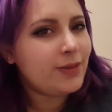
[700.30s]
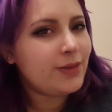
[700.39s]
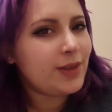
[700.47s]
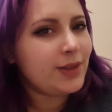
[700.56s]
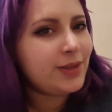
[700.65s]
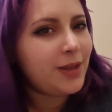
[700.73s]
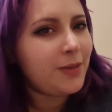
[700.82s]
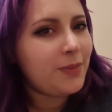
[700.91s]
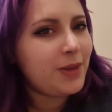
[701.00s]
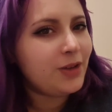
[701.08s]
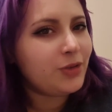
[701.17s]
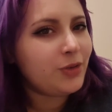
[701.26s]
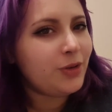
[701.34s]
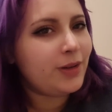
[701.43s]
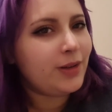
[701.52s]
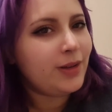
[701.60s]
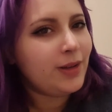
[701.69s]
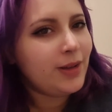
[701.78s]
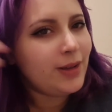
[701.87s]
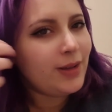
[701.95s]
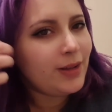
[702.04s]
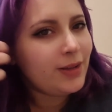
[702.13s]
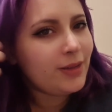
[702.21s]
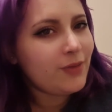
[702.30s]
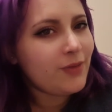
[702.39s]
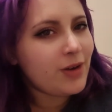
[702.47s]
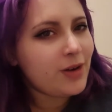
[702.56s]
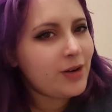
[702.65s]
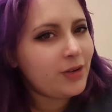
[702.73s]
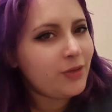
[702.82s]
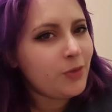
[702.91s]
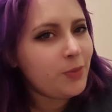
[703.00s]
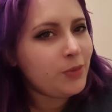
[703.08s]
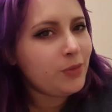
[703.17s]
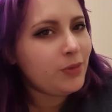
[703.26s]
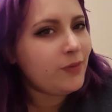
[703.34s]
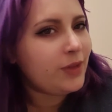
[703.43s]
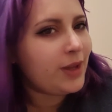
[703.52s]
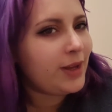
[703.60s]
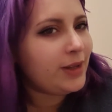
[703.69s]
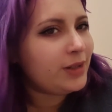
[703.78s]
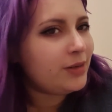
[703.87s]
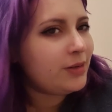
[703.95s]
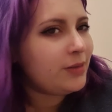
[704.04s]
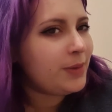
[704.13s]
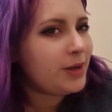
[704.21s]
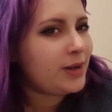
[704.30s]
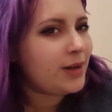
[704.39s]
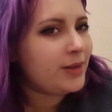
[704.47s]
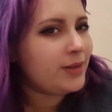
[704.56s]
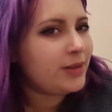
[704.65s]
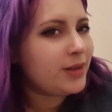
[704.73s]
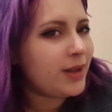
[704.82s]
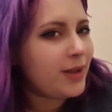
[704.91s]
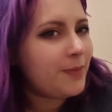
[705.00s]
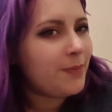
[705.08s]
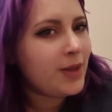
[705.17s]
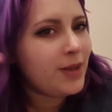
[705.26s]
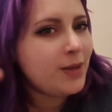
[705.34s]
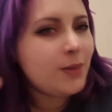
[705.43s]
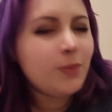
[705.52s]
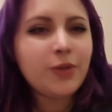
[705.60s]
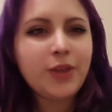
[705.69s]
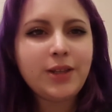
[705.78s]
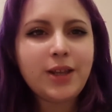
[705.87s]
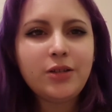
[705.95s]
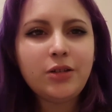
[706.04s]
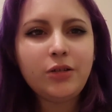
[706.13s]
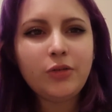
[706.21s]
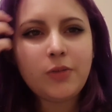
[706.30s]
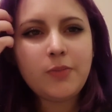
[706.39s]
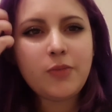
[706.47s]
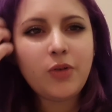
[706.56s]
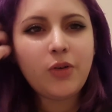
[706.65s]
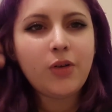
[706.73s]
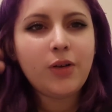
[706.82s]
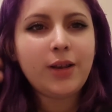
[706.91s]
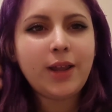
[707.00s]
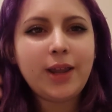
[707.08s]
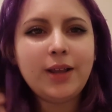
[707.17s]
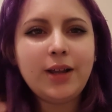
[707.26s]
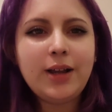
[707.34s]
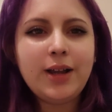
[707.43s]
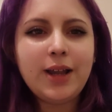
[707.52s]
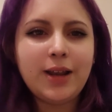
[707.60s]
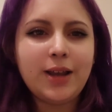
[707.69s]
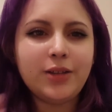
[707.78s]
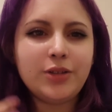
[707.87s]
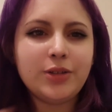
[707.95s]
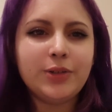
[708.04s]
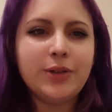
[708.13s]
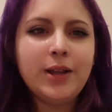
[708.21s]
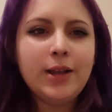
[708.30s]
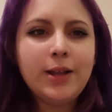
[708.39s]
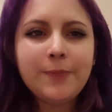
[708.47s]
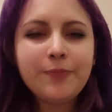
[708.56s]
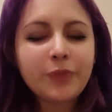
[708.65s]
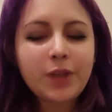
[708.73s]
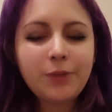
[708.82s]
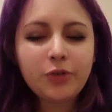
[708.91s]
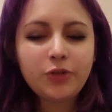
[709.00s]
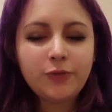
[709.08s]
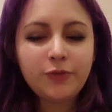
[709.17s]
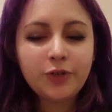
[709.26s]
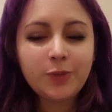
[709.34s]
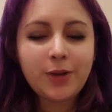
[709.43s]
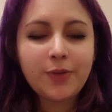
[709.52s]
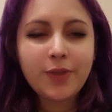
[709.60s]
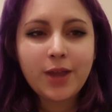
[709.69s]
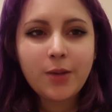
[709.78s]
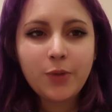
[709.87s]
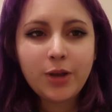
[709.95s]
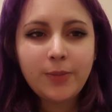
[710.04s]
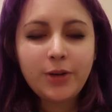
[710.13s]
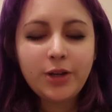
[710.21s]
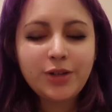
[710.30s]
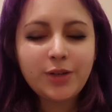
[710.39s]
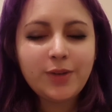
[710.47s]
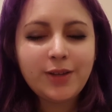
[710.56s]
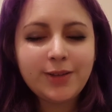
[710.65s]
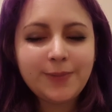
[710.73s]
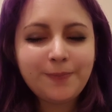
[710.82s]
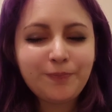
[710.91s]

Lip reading: the same-ish colour. There are a couple of lighter parts, but they tend to look more like highlights, so I'm not too fussed about that. And what I'm going to do is,